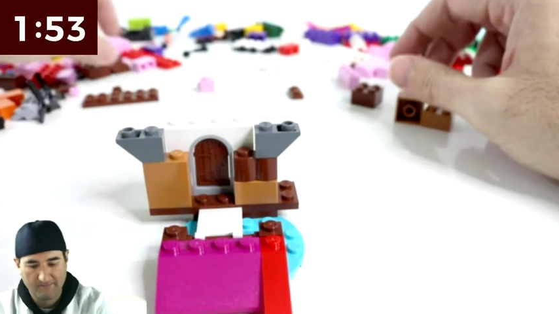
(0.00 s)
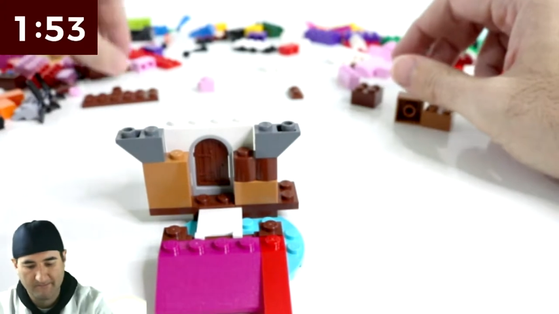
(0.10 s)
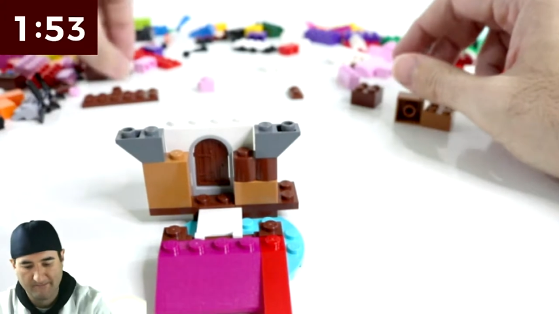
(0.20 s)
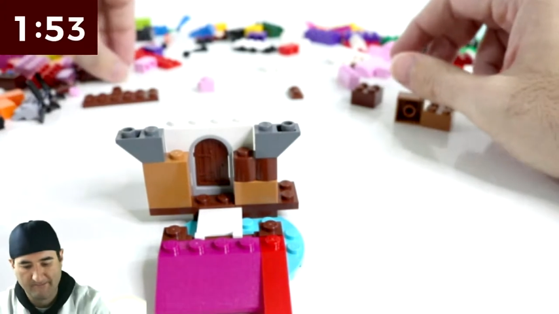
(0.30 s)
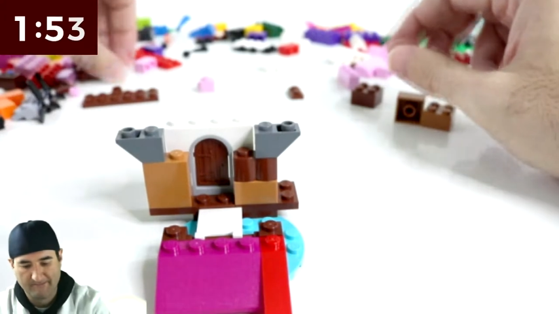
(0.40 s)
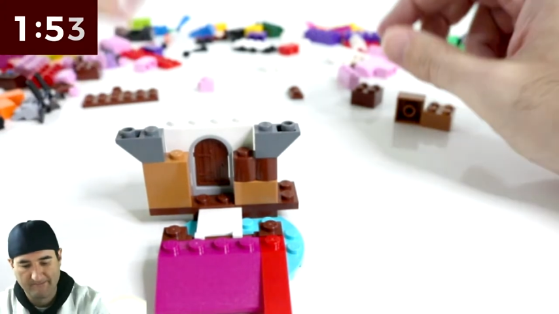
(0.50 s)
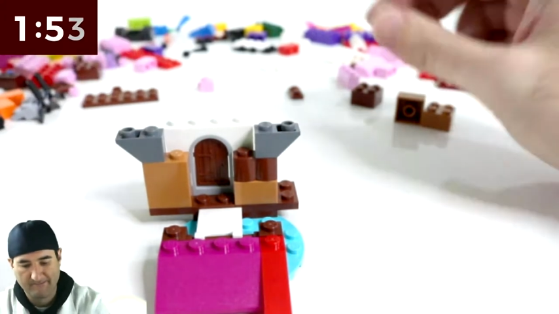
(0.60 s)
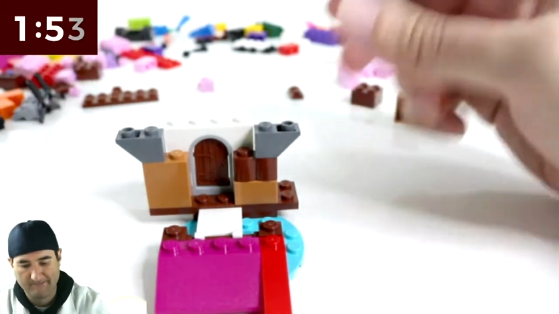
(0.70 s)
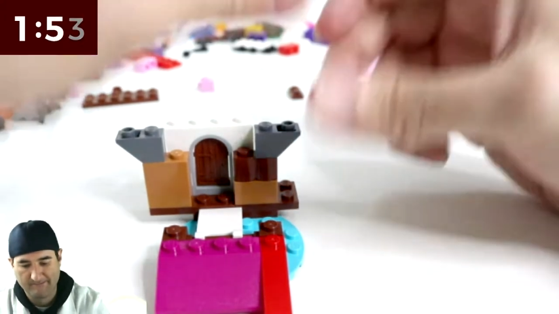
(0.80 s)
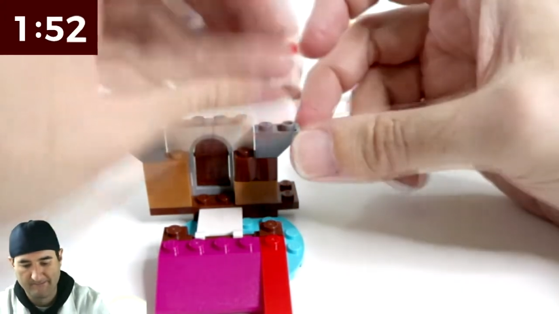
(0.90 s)

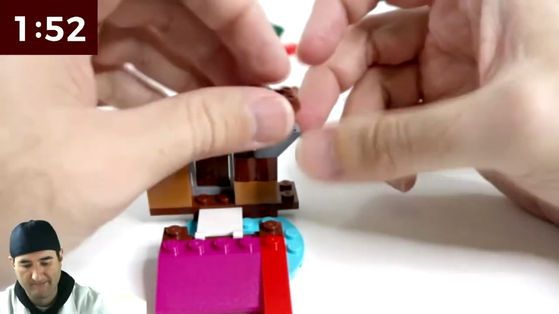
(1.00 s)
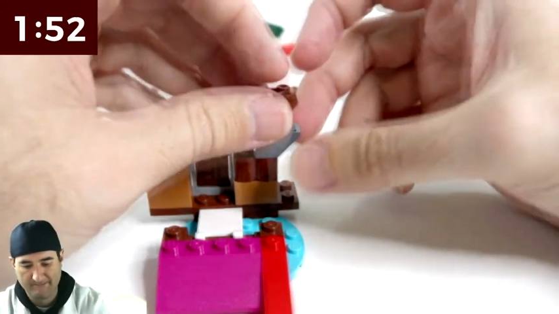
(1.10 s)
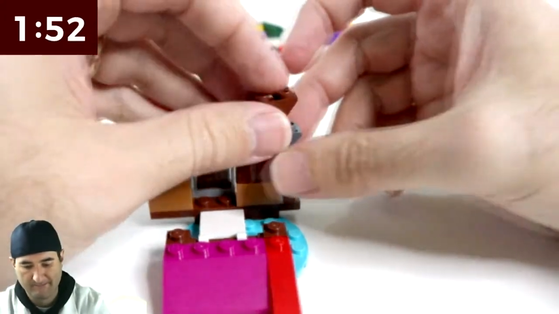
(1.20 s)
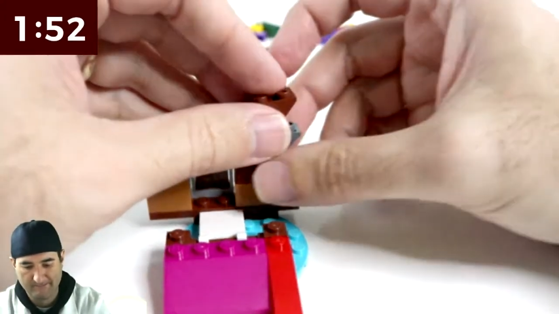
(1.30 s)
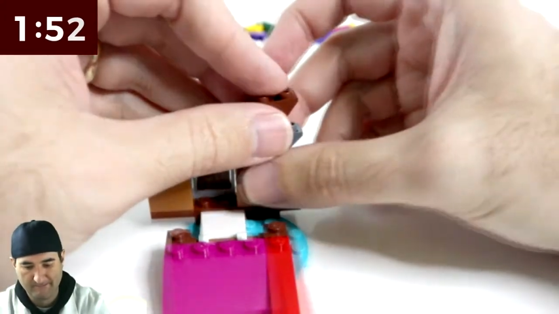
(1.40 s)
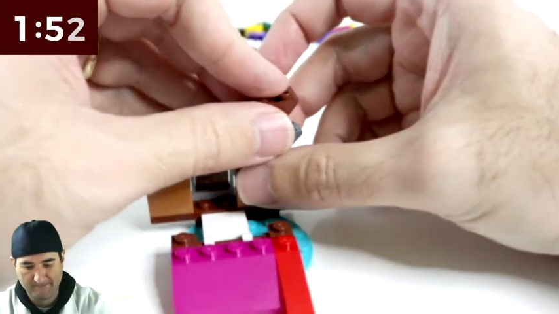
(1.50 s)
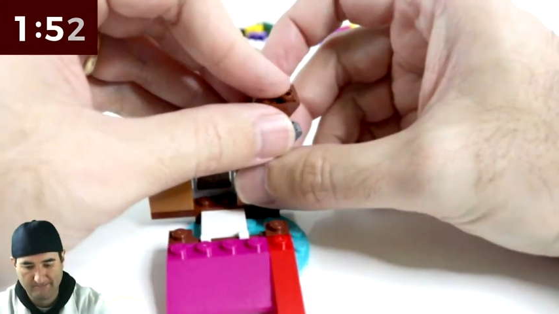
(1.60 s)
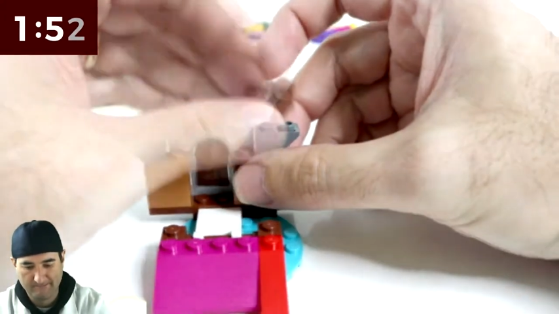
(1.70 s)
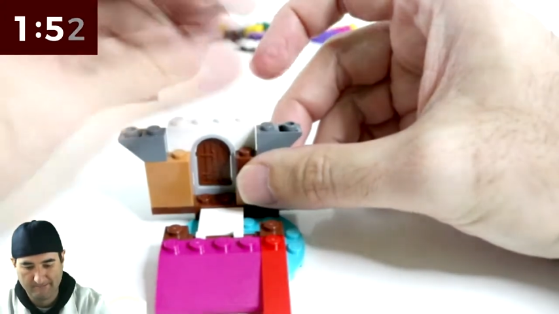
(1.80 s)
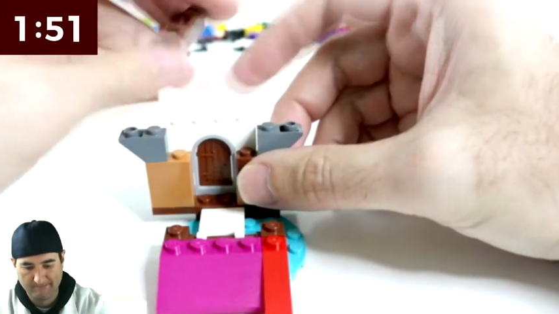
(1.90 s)

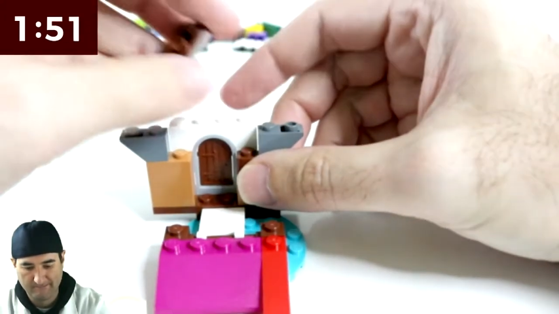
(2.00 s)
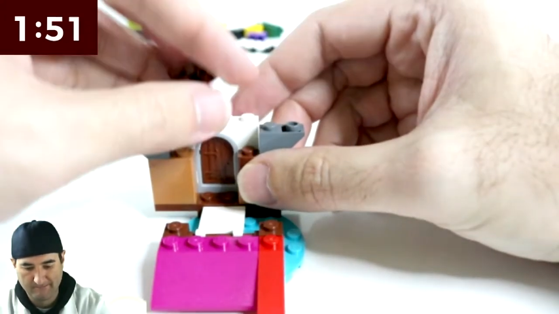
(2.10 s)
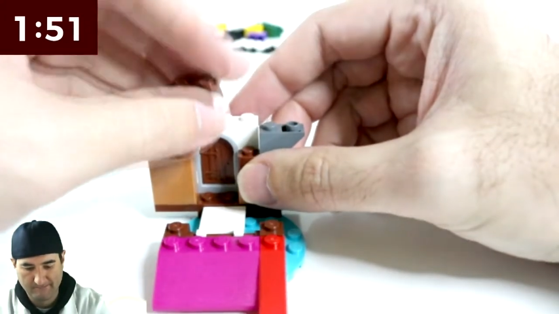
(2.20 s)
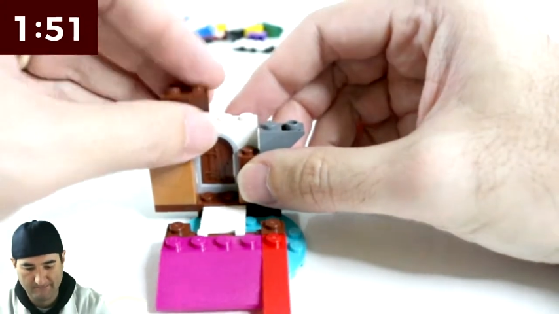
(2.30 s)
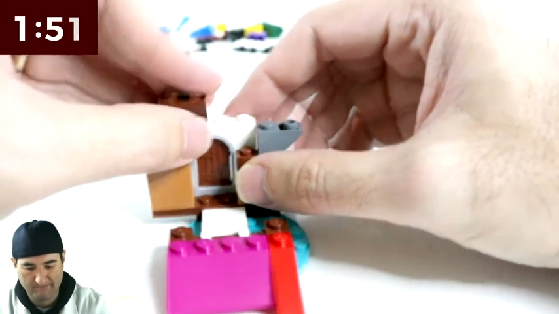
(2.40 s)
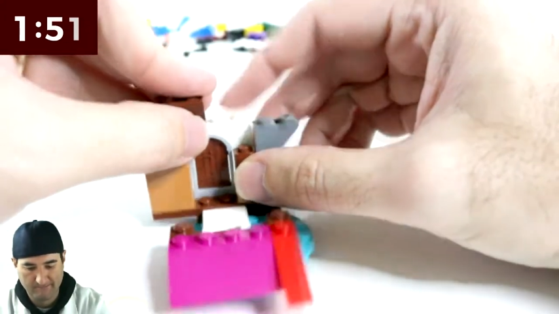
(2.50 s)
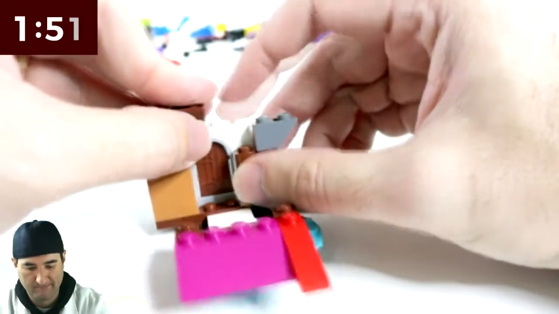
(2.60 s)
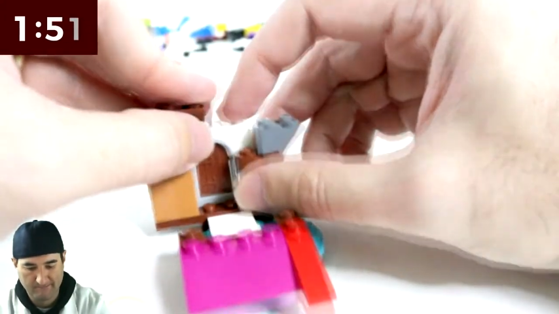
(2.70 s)
[no speech]